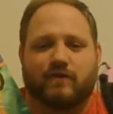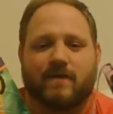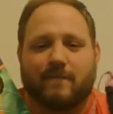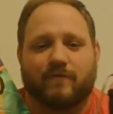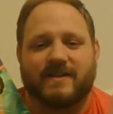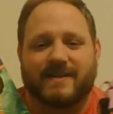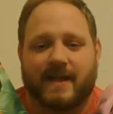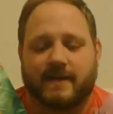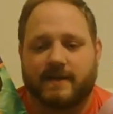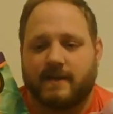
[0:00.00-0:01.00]

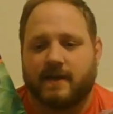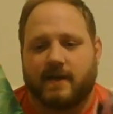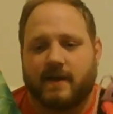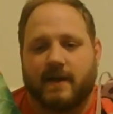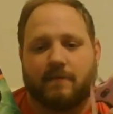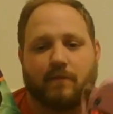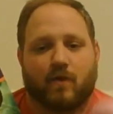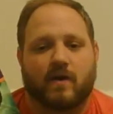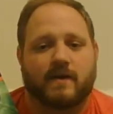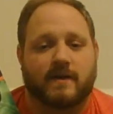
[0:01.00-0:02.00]
represent
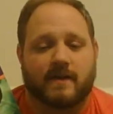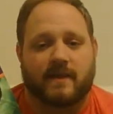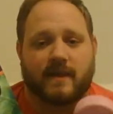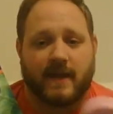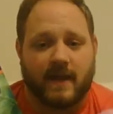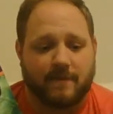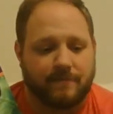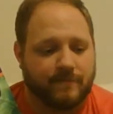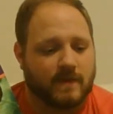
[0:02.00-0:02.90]
important theme,